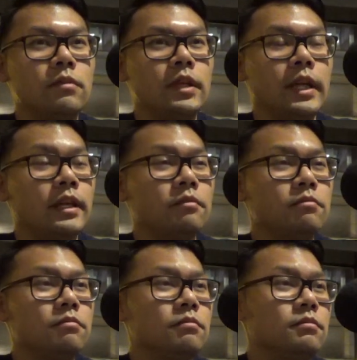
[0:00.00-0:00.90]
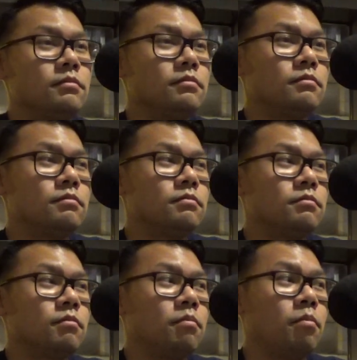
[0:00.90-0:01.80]
they didn't
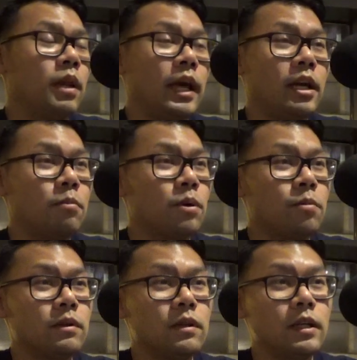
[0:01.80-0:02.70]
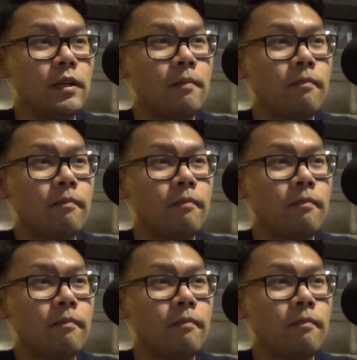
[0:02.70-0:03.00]
plan appropriately.